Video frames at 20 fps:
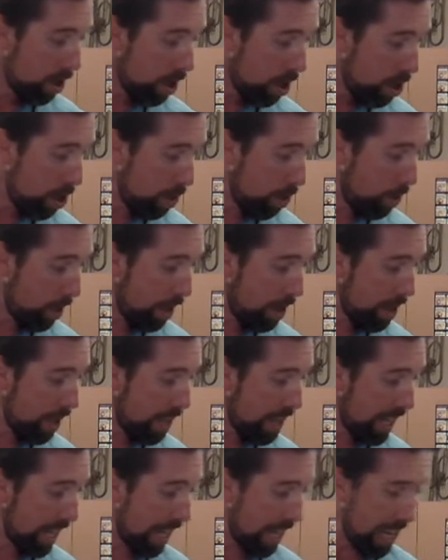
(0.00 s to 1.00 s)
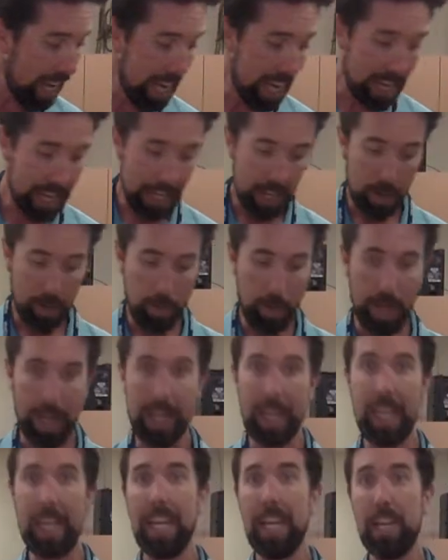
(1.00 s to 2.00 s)
The one thing that can get wet
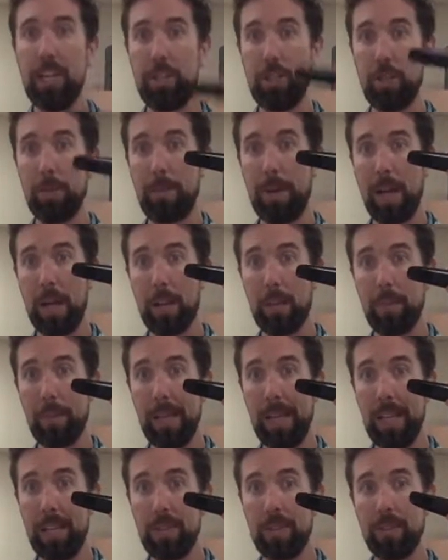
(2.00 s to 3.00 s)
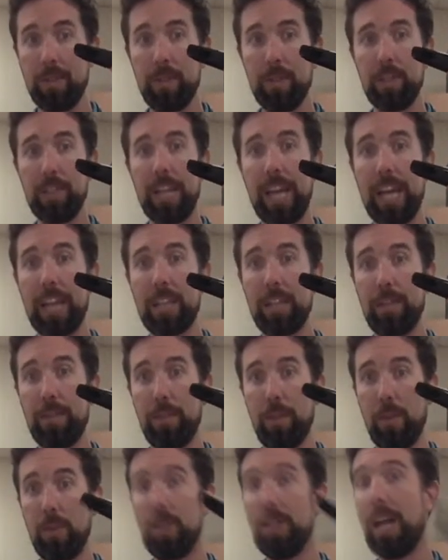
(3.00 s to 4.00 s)
is your mouthpiece for
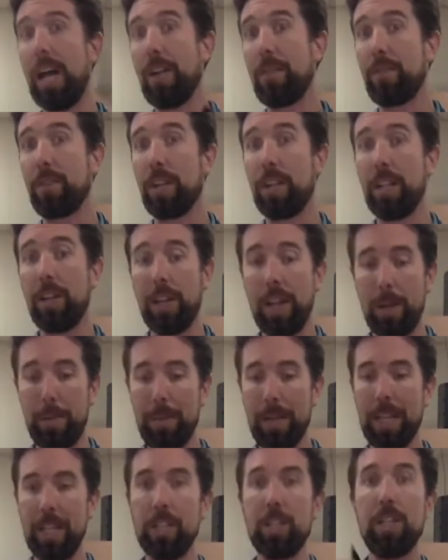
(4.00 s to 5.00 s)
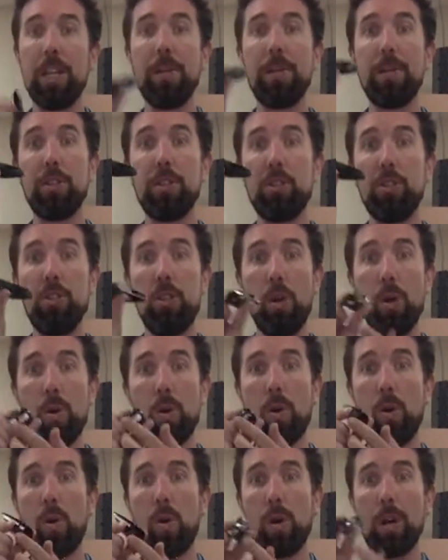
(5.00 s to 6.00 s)
saxophone, not for clarinet, because there is no
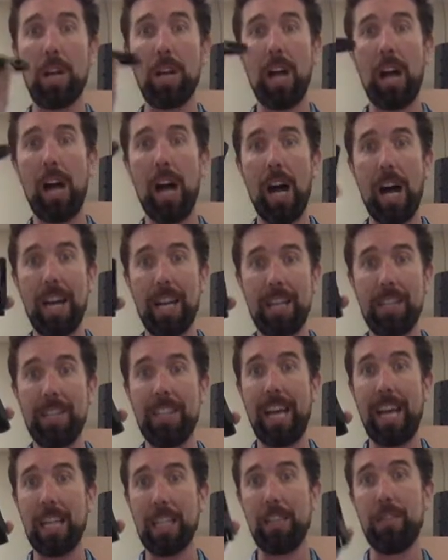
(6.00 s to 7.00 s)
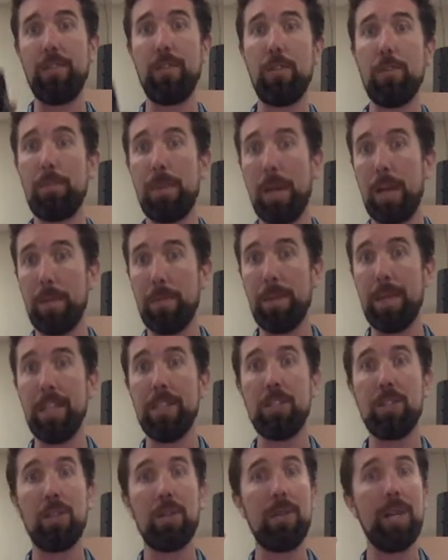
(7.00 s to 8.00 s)
cork on a saxophone
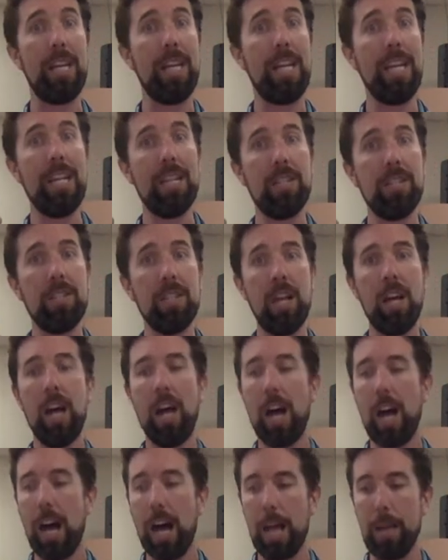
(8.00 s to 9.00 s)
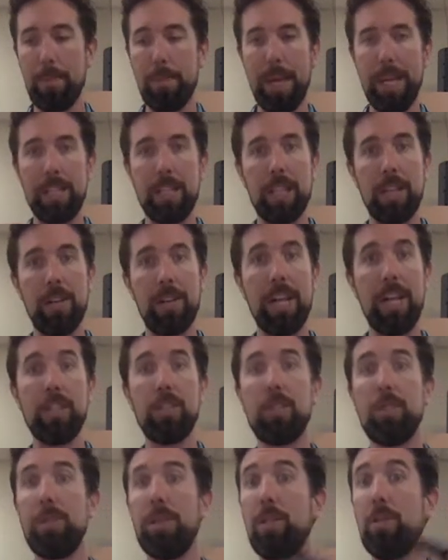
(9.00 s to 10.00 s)
mouthpiece. There is on bass clarinet,
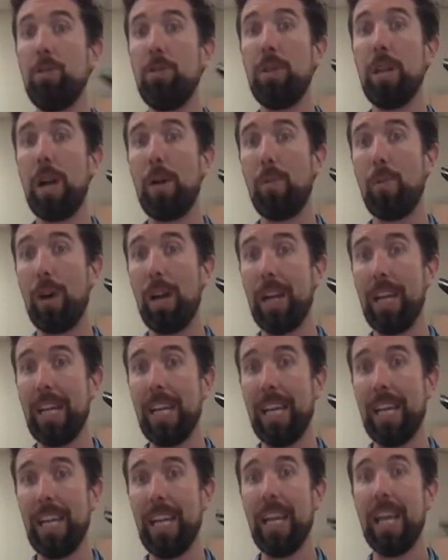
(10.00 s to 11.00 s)
so we do not want to get